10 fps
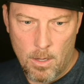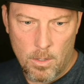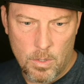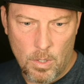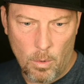
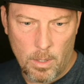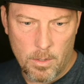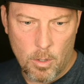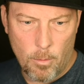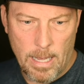So
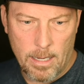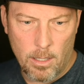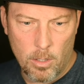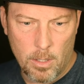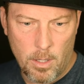let's go back
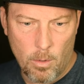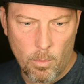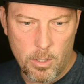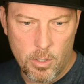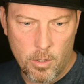and look at the
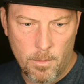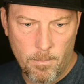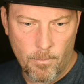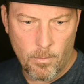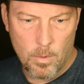original.
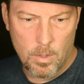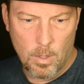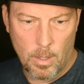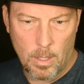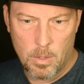
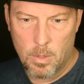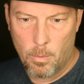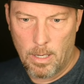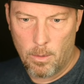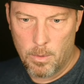So here's the
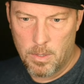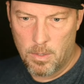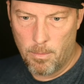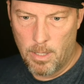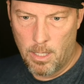way it was
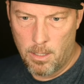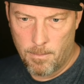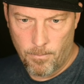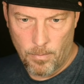submitted.